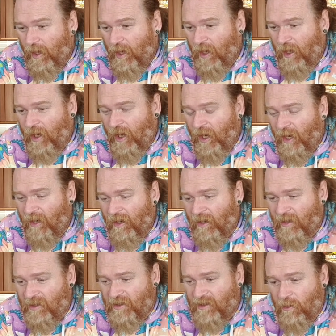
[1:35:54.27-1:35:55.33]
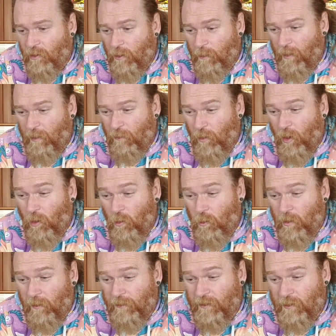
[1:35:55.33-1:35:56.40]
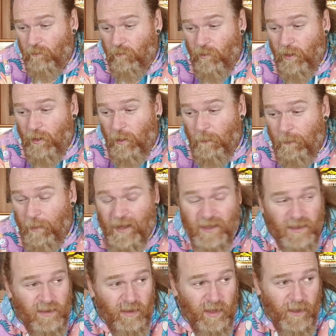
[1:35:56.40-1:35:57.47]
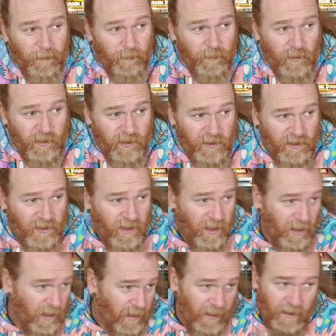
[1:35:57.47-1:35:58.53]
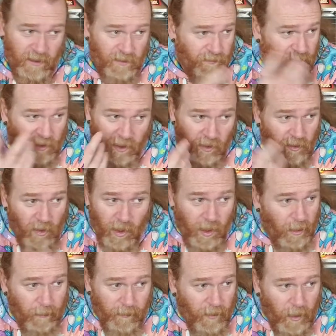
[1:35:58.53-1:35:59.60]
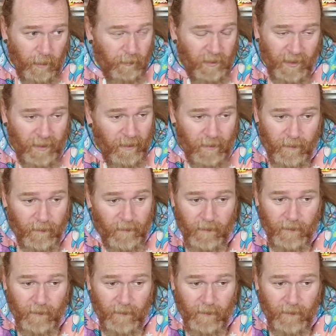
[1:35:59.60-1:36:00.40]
And I had a soda bread roll with some really good paste on it, which is the latest video that I updated.